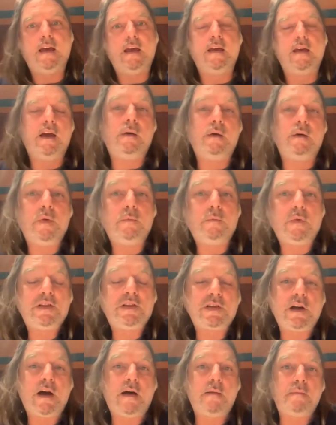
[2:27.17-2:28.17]
when we
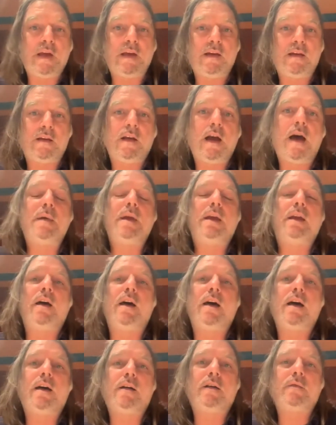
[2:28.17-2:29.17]
stopped being,
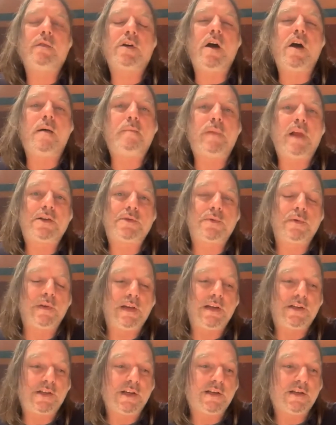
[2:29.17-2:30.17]
complex
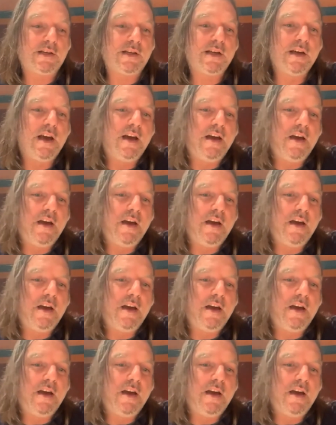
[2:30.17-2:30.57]
religions.